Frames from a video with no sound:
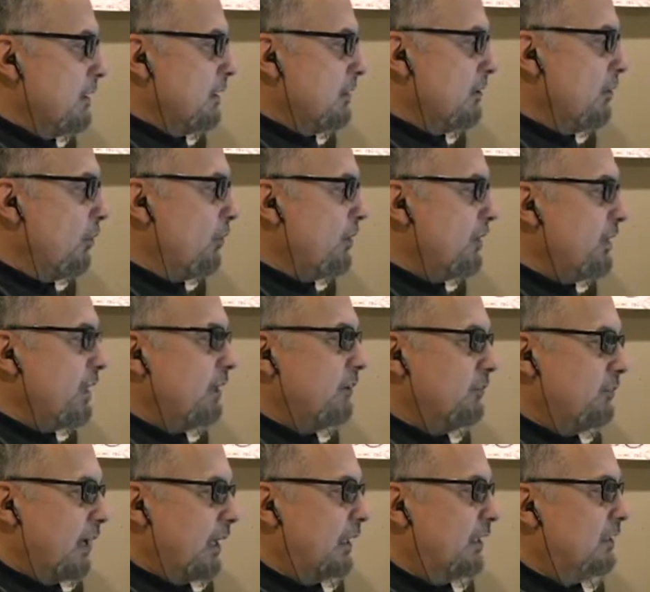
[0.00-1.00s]
Knowing that a
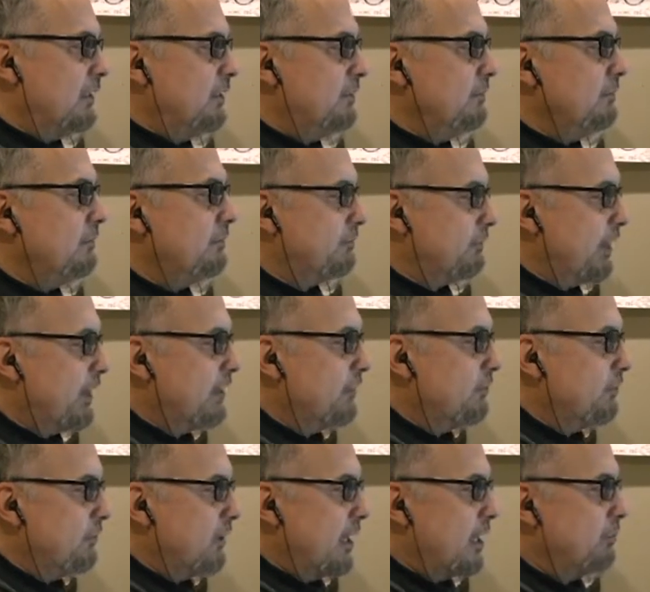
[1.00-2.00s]
relative,
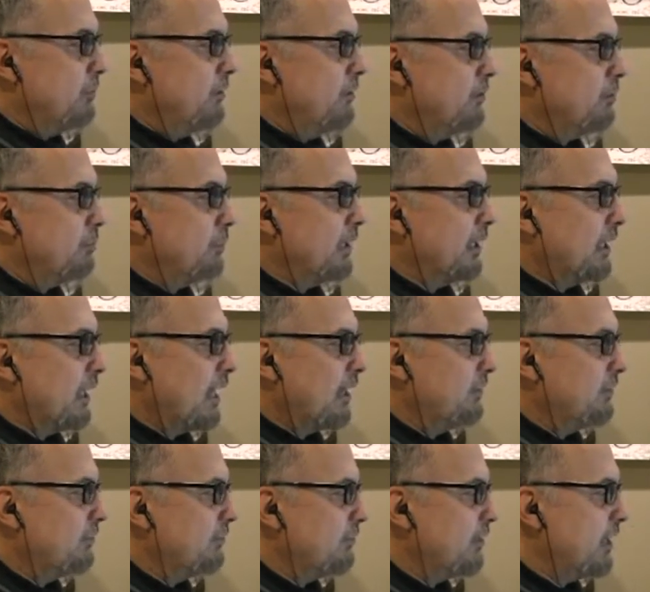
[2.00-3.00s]
friend, or neighbor has been
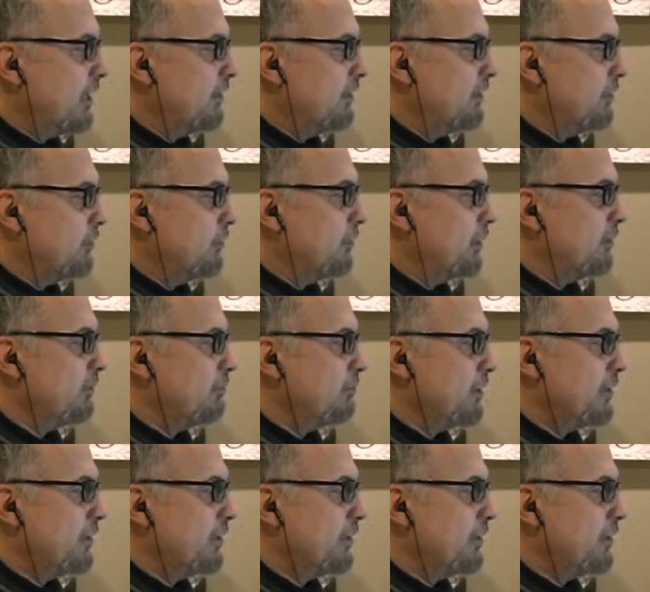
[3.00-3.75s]
allowed to stay in the U.S.